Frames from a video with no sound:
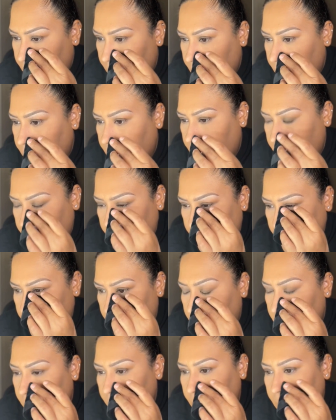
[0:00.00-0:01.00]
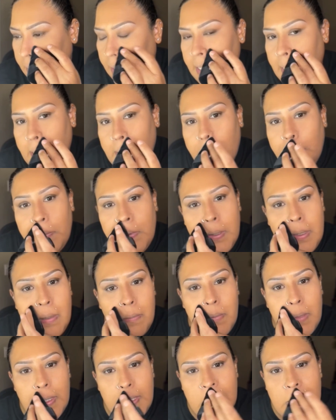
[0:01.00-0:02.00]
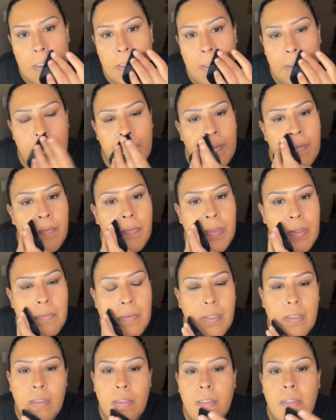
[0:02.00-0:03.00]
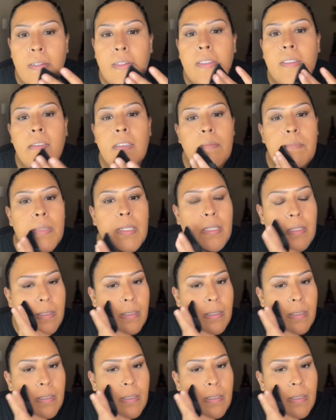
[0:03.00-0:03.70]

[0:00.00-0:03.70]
I'm just toning down pretty much right there under my